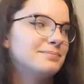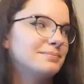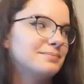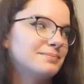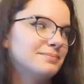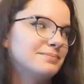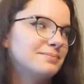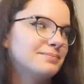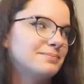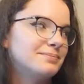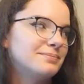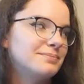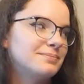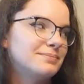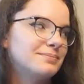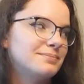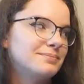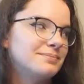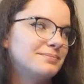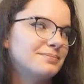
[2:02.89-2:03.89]

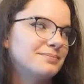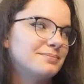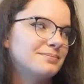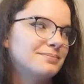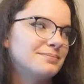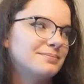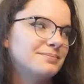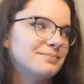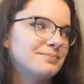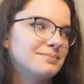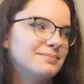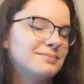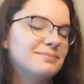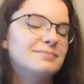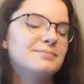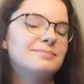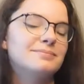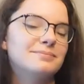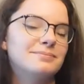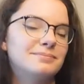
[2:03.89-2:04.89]

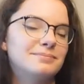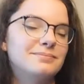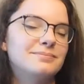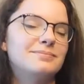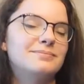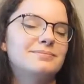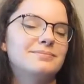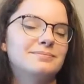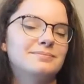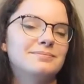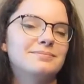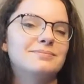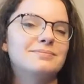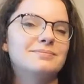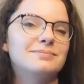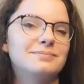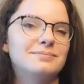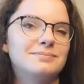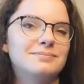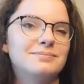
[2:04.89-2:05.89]

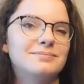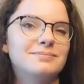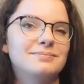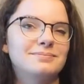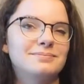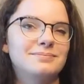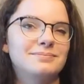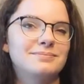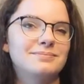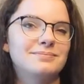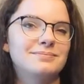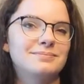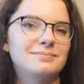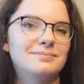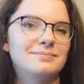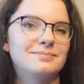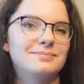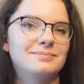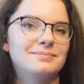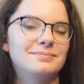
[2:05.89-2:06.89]

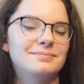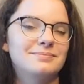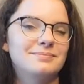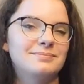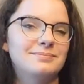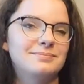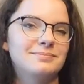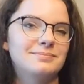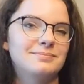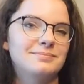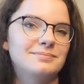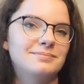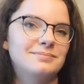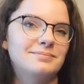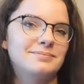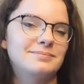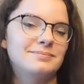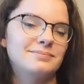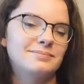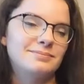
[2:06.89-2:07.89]

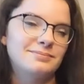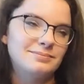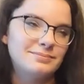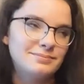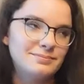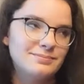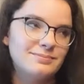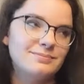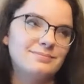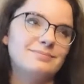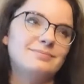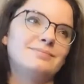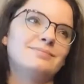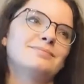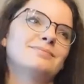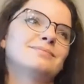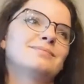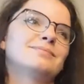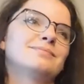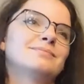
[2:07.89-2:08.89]

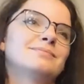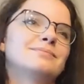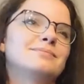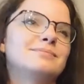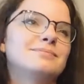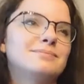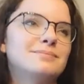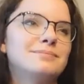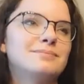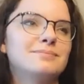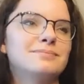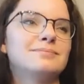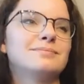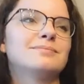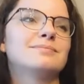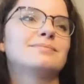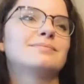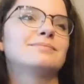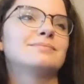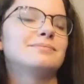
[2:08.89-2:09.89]

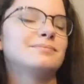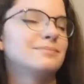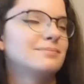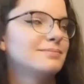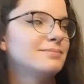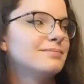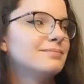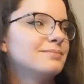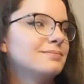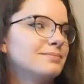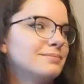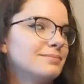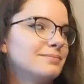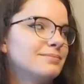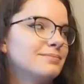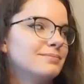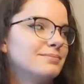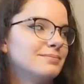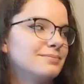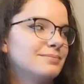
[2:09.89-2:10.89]
This person isn't speaking.